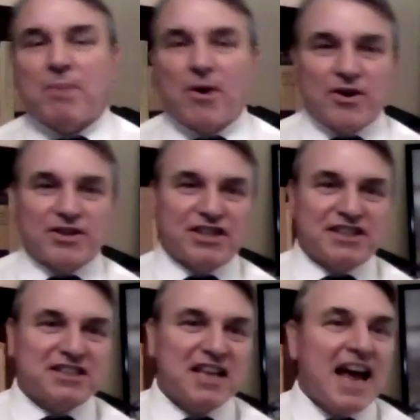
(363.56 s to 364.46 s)

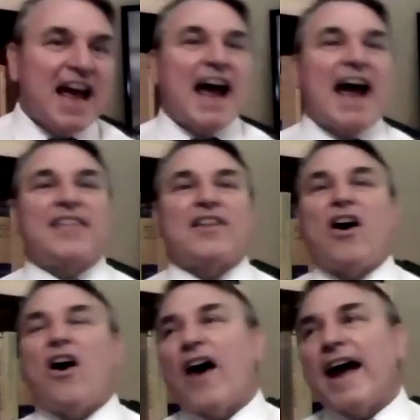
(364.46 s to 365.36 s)
purges, at the
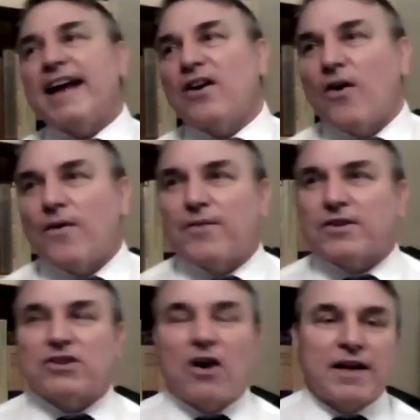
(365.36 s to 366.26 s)
height of
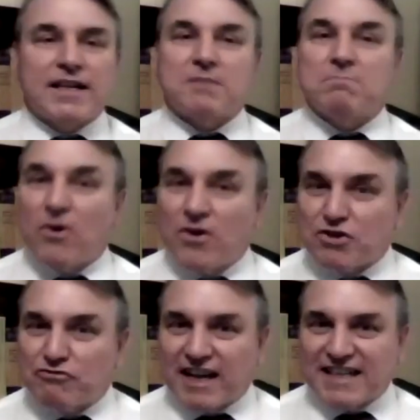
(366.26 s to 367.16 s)
Stalin's
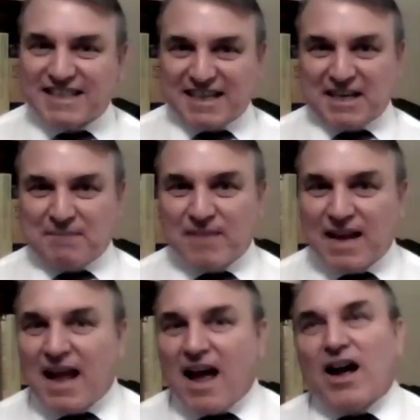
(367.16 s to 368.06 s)
murder regime,
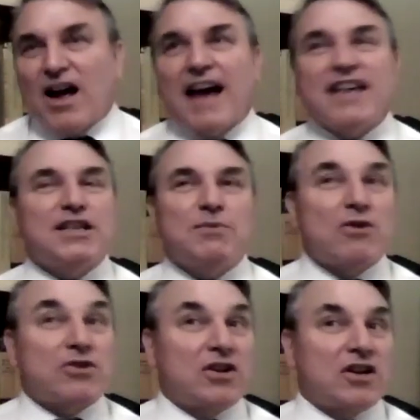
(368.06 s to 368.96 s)
H.G.
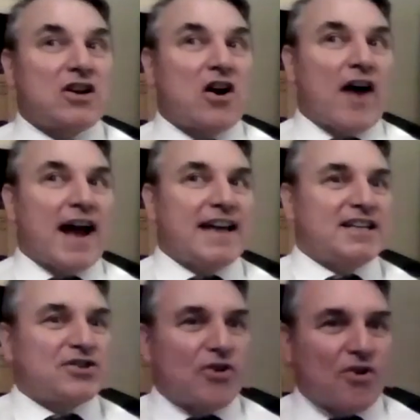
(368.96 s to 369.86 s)
Wells got a
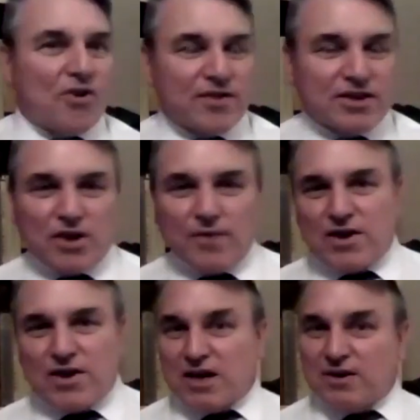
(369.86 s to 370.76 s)
guided tour of the Soviet
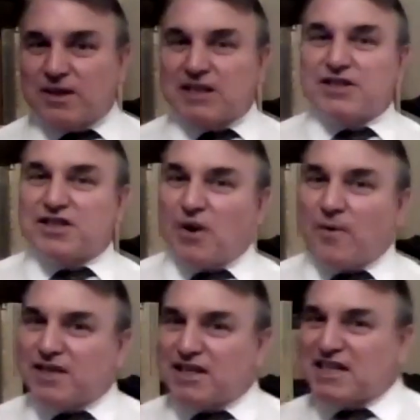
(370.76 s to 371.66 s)
Union, just
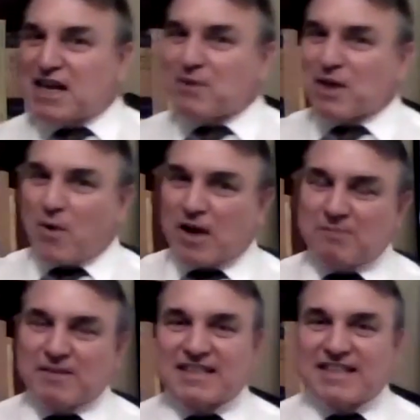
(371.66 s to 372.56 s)
obviously seeing what they wanted
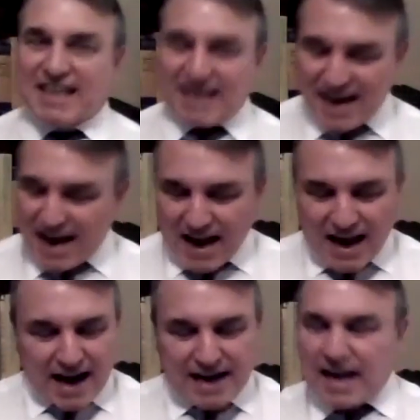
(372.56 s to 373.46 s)
him to see.
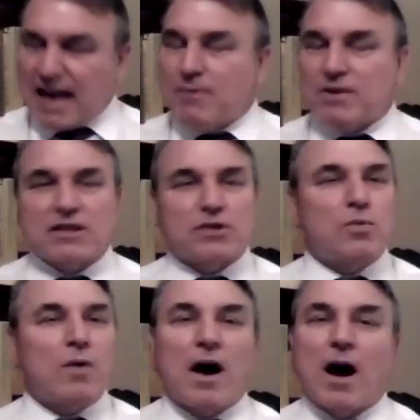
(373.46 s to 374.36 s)
And he was just
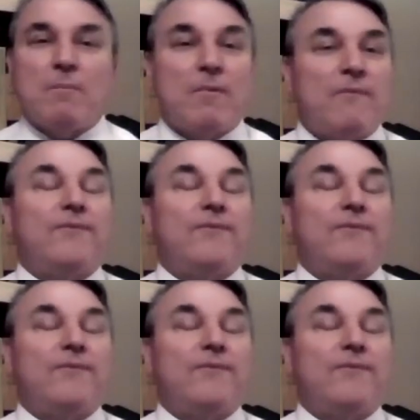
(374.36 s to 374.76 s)
um,